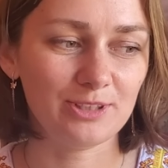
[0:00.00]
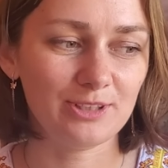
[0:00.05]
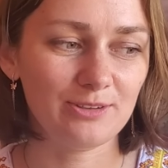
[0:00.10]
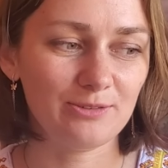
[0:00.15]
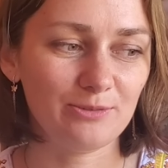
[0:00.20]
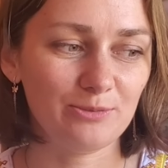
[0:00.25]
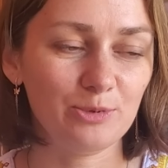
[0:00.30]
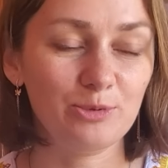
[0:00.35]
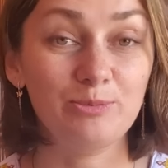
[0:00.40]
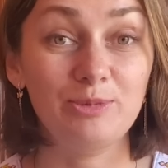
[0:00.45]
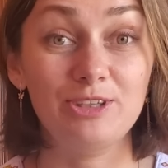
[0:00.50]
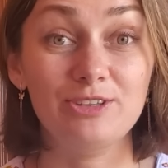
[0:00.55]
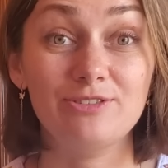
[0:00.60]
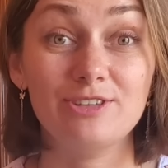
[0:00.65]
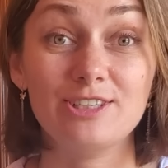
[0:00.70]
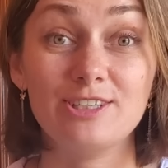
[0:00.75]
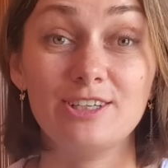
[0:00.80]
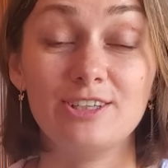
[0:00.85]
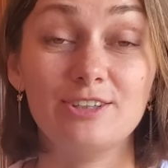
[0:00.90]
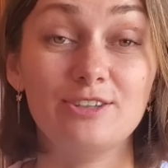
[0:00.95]
That would be
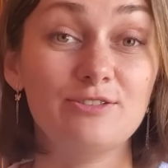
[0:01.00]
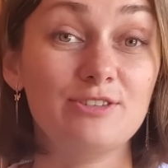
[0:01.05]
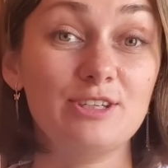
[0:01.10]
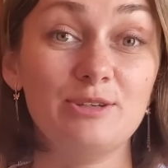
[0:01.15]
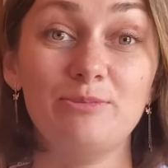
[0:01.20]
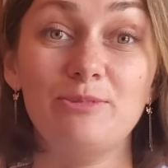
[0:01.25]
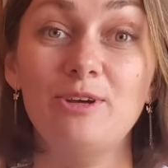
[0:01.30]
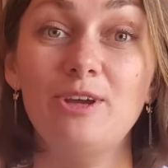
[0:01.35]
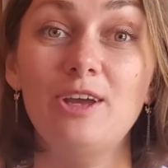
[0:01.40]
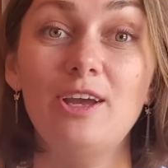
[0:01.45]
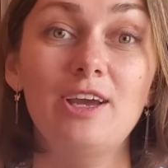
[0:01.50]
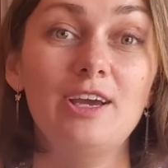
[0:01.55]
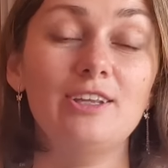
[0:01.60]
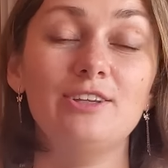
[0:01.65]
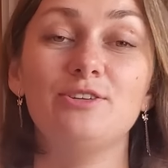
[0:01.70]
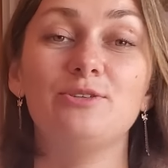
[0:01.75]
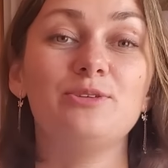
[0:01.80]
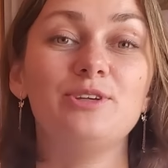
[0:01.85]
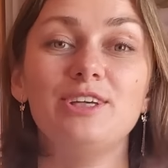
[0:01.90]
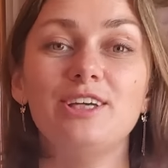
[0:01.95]
interesting to see,
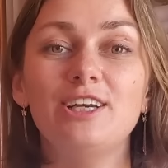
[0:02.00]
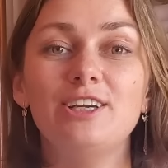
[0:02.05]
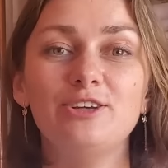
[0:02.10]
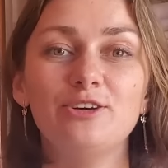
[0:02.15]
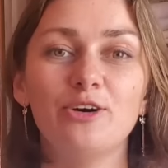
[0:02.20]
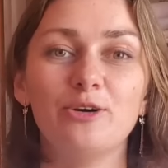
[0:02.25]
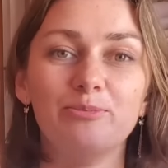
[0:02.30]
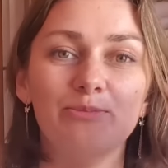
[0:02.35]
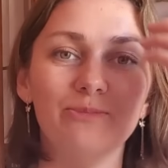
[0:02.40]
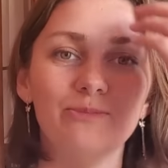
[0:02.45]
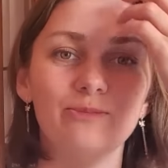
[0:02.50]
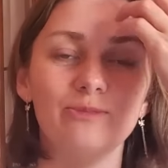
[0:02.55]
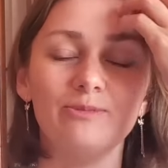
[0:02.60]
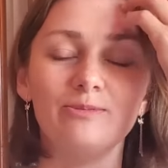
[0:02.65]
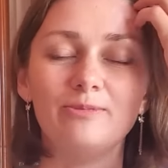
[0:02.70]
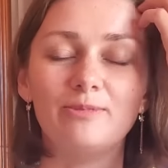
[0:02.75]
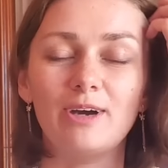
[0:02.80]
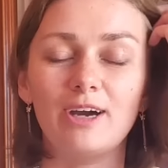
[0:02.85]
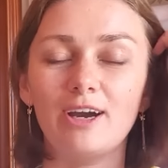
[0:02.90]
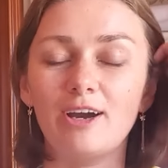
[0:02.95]
to hear your
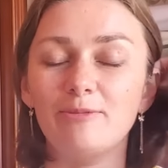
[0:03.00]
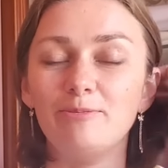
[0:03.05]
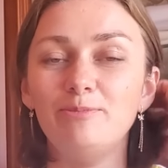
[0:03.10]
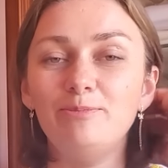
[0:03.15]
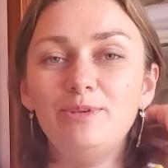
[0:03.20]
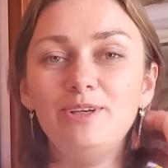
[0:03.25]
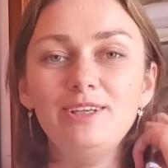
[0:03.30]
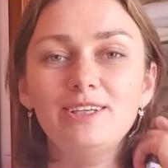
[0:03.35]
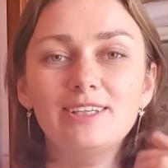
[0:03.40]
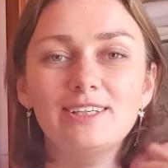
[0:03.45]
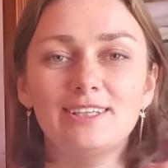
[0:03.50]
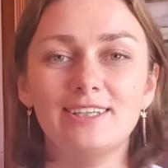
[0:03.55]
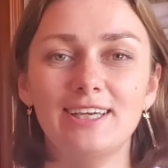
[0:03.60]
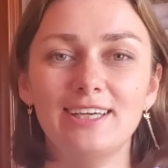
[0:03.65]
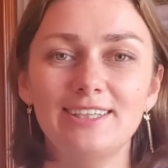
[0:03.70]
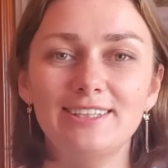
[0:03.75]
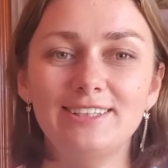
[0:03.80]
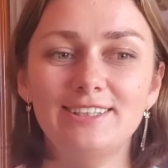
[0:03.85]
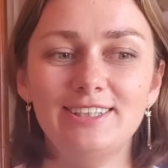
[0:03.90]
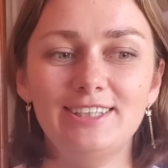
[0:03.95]
opinion and
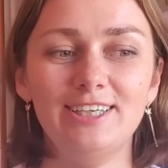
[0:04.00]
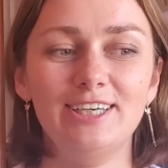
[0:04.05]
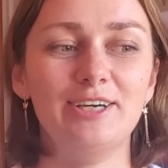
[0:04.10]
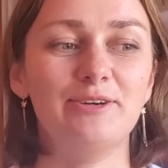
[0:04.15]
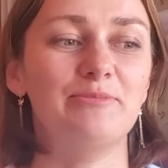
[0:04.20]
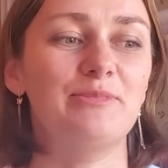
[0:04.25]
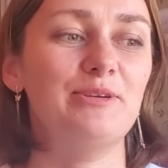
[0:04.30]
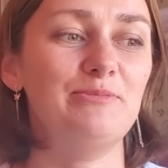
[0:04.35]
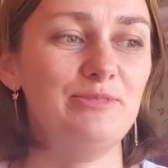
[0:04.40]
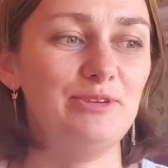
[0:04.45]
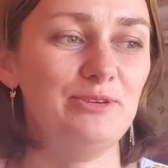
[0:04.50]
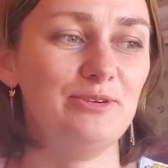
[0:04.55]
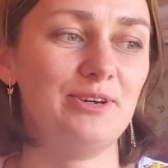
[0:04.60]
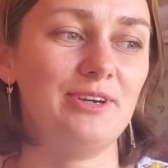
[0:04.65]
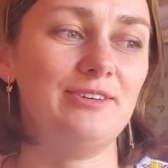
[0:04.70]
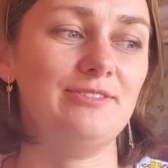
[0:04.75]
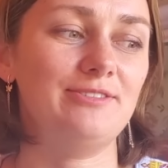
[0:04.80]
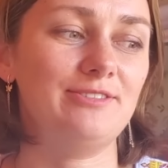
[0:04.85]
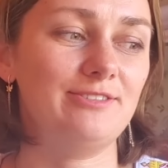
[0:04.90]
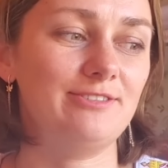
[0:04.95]
idea. Maybe you
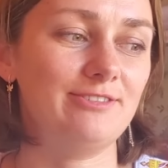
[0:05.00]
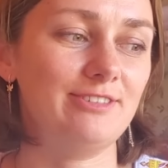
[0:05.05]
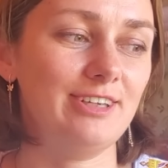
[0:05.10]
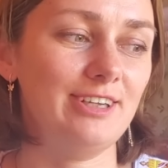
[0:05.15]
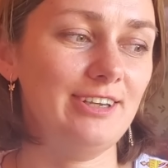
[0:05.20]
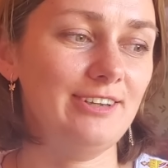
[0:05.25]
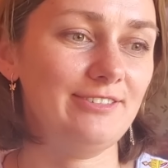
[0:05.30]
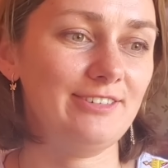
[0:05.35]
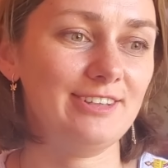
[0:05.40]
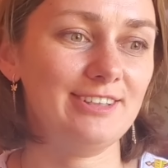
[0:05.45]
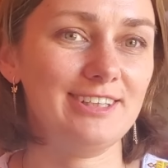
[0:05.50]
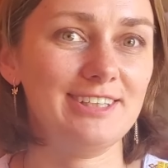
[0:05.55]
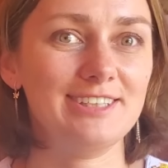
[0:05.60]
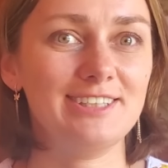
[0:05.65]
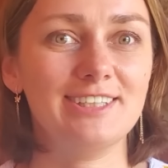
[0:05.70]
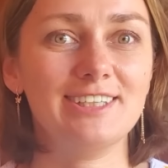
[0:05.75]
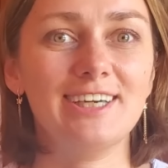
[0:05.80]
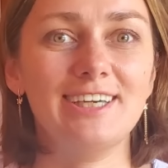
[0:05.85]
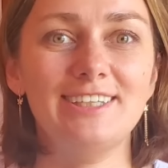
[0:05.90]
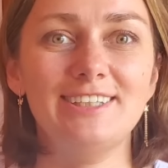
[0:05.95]
have really
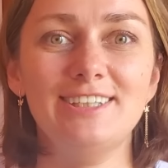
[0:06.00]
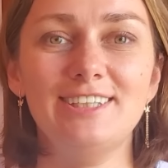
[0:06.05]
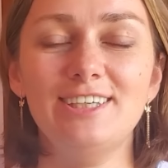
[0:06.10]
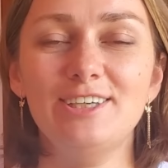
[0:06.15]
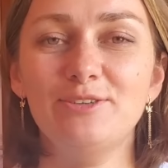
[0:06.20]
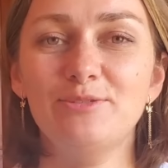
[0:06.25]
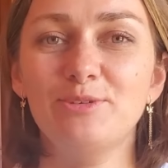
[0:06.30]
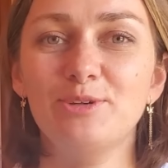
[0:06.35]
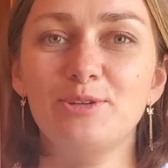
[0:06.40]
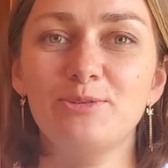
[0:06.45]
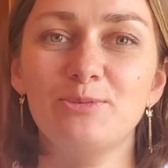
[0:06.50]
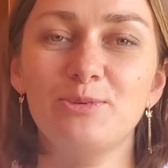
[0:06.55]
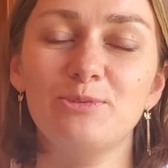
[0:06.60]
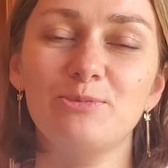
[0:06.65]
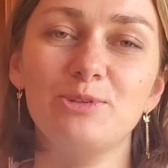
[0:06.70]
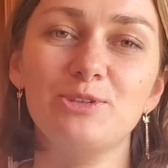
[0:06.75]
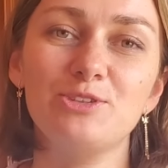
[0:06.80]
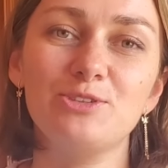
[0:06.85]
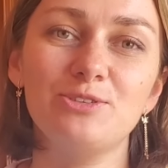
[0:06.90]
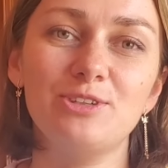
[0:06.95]
fantastic idea.
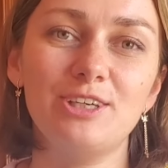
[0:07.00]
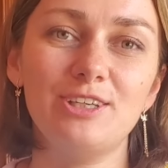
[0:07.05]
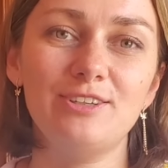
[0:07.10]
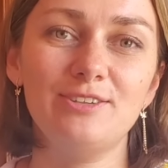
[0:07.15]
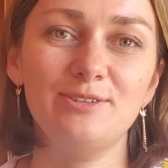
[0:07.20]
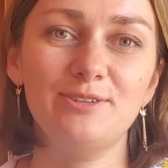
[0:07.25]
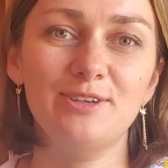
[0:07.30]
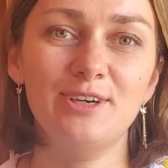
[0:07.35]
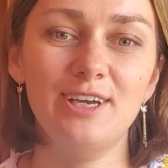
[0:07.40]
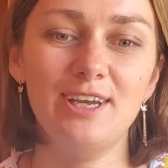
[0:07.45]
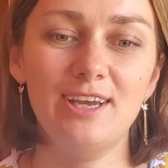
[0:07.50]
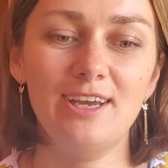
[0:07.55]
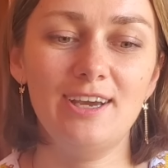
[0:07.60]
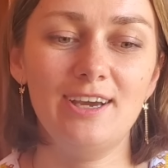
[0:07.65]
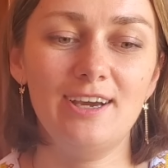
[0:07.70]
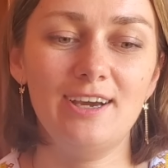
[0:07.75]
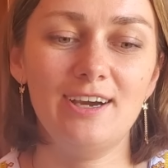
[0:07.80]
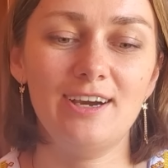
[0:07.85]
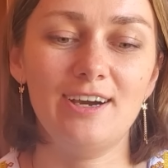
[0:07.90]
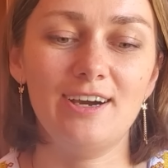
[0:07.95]
What should I do
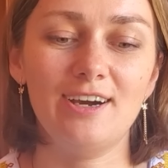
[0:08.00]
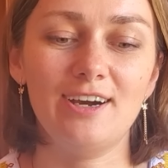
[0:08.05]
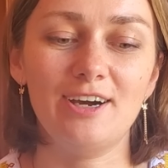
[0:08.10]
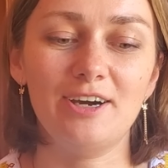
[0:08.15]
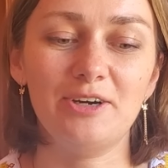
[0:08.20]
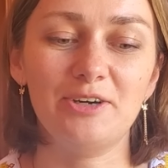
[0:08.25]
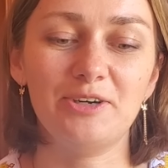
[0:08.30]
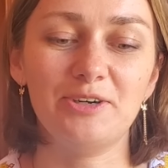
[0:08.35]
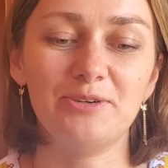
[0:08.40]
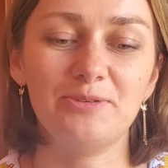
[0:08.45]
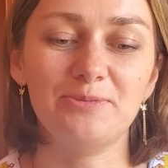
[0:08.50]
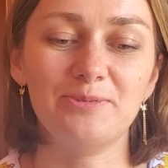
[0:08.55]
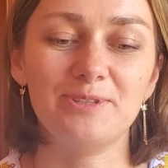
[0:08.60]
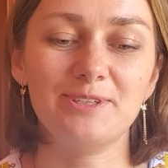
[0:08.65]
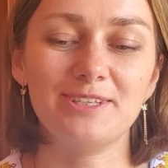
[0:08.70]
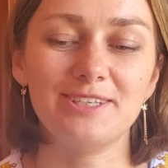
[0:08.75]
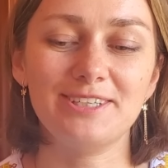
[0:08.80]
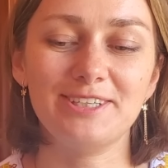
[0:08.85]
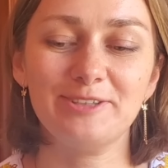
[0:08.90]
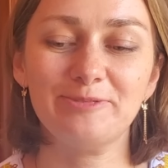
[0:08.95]

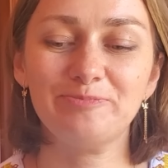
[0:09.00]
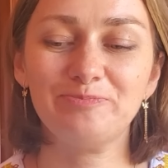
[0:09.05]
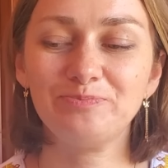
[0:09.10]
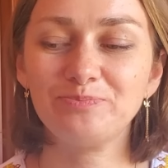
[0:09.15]
with it?